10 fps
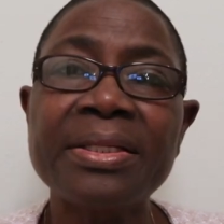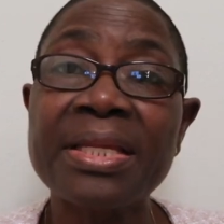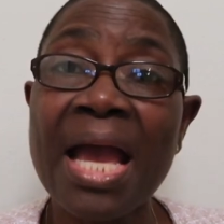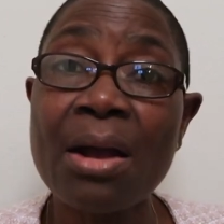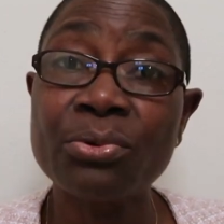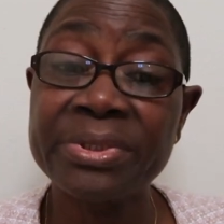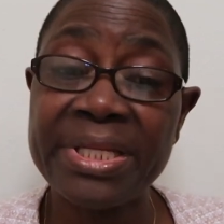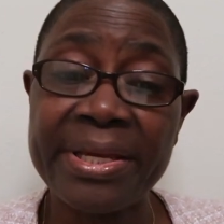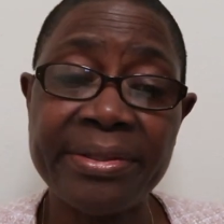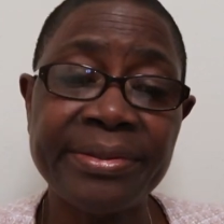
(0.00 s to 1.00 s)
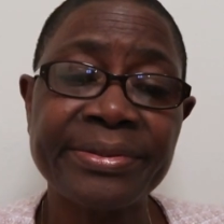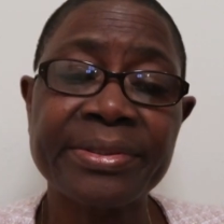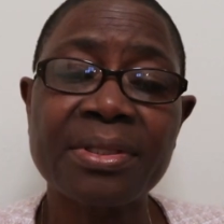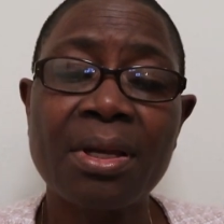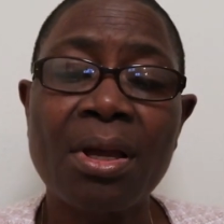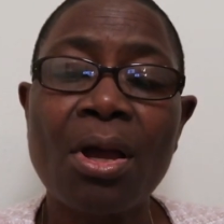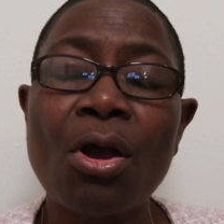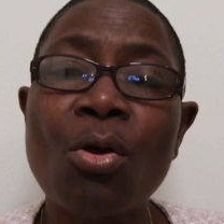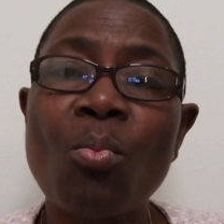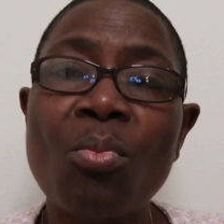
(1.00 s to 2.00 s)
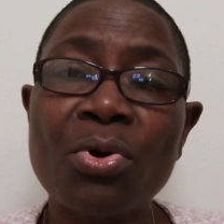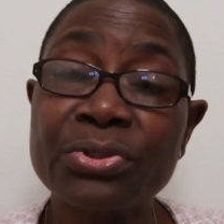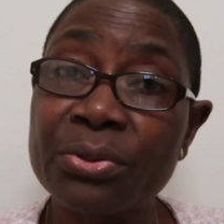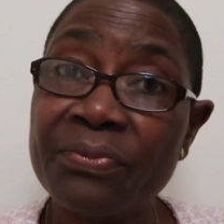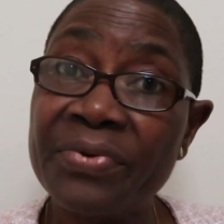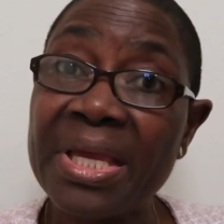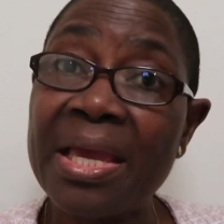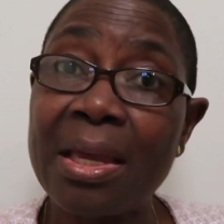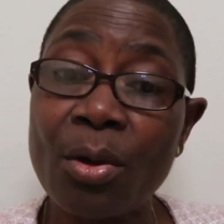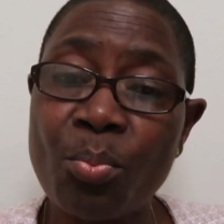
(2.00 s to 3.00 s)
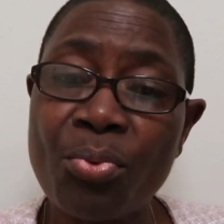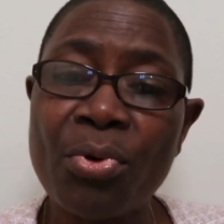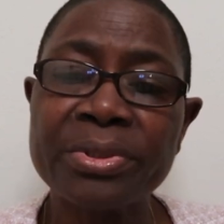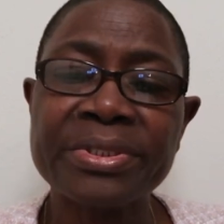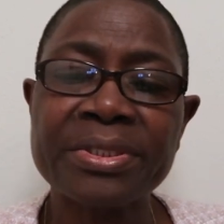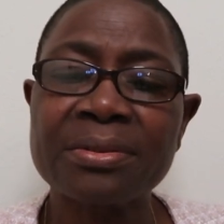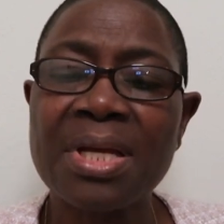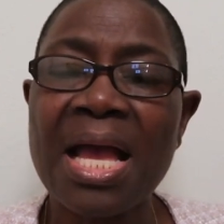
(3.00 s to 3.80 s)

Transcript: Nowadays, most of the airport